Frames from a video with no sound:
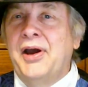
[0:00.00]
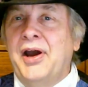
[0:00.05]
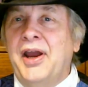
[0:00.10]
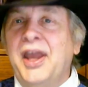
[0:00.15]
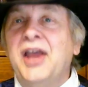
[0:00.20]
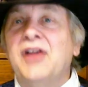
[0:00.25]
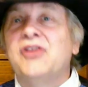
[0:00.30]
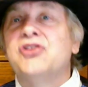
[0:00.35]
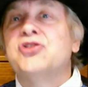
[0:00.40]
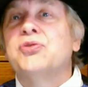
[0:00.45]

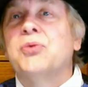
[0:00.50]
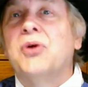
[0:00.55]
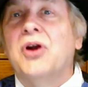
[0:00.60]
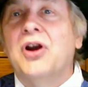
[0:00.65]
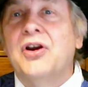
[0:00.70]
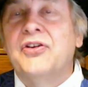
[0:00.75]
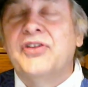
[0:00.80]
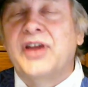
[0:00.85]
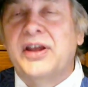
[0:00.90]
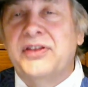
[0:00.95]
English
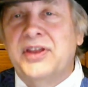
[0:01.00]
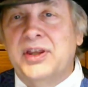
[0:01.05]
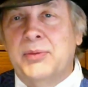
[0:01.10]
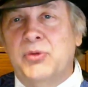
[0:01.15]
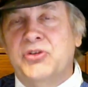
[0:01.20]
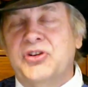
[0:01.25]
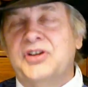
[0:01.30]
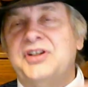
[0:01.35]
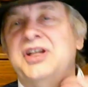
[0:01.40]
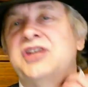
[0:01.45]
words, I think the
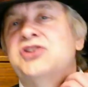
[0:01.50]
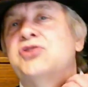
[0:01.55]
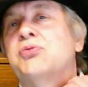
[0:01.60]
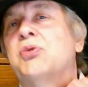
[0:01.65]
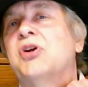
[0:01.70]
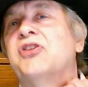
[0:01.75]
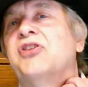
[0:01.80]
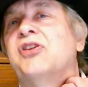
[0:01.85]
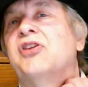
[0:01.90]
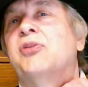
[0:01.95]
most contentious
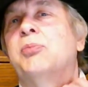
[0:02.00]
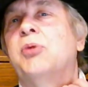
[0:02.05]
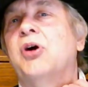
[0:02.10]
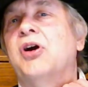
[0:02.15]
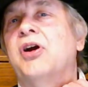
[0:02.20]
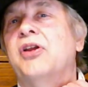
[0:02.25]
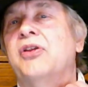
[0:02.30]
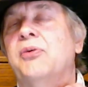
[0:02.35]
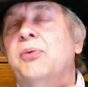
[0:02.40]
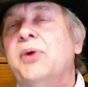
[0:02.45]
words in this
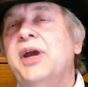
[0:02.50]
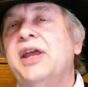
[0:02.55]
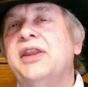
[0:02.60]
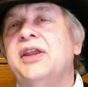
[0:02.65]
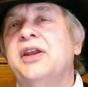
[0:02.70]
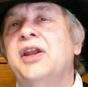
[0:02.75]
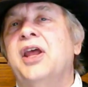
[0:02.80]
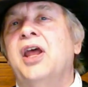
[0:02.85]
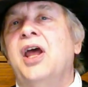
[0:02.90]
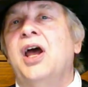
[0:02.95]
book are the way
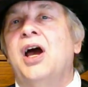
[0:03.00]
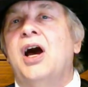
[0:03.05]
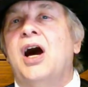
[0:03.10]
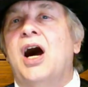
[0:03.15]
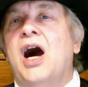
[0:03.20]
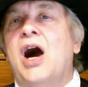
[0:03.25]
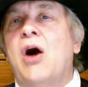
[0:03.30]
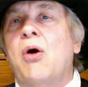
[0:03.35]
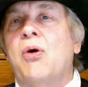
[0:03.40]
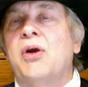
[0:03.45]
that
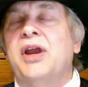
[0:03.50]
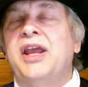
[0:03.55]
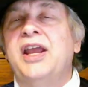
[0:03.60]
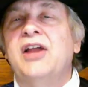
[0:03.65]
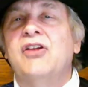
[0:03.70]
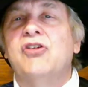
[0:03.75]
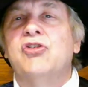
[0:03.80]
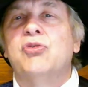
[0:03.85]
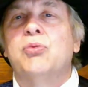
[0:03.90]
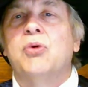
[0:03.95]
our
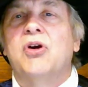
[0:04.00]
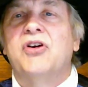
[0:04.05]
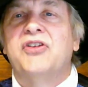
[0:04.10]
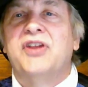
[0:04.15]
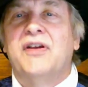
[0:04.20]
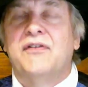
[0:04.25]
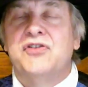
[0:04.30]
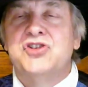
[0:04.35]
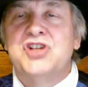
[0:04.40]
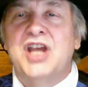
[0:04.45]
English words
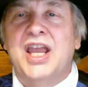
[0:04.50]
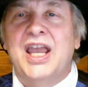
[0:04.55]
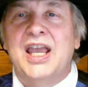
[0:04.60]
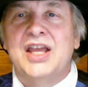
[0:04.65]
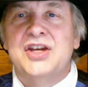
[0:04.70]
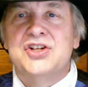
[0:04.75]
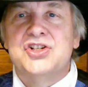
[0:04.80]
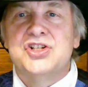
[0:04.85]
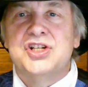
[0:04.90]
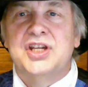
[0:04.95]
have
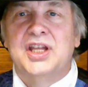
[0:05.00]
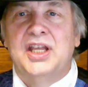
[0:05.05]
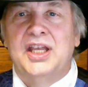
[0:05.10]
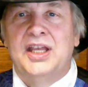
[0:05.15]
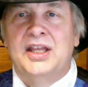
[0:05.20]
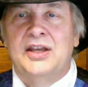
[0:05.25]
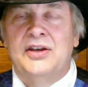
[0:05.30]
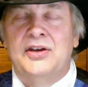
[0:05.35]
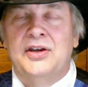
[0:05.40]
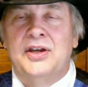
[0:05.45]
changed
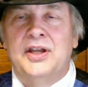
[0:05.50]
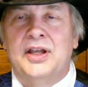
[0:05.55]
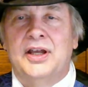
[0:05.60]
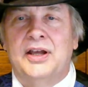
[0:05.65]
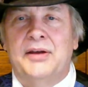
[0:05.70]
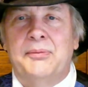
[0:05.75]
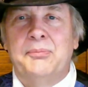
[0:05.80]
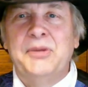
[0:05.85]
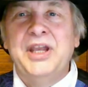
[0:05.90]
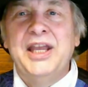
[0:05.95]
in
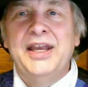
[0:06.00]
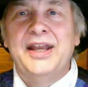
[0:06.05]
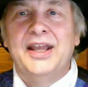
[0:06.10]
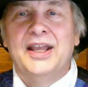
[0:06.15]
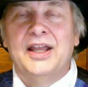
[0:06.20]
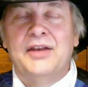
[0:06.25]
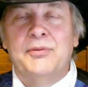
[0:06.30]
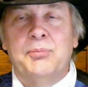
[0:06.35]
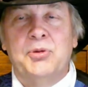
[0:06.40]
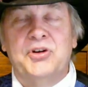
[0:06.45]
uh,
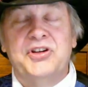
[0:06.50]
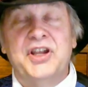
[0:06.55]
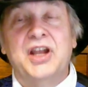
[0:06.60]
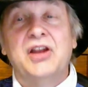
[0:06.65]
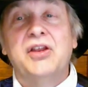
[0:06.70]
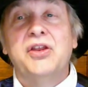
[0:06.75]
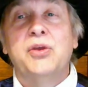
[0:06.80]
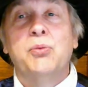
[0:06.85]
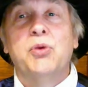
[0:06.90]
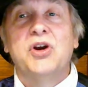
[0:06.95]
meaning, and
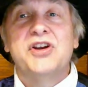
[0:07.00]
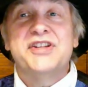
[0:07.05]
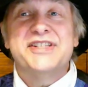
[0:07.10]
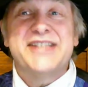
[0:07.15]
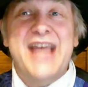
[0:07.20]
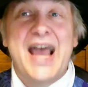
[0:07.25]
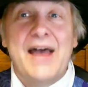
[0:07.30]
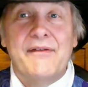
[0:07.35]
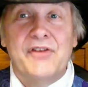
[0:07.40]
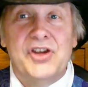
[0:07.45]
particularly the word
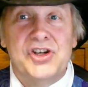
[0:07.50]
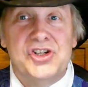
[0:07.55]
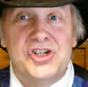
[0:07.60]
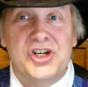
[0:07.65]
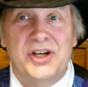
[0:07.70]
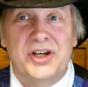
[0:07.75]
savage,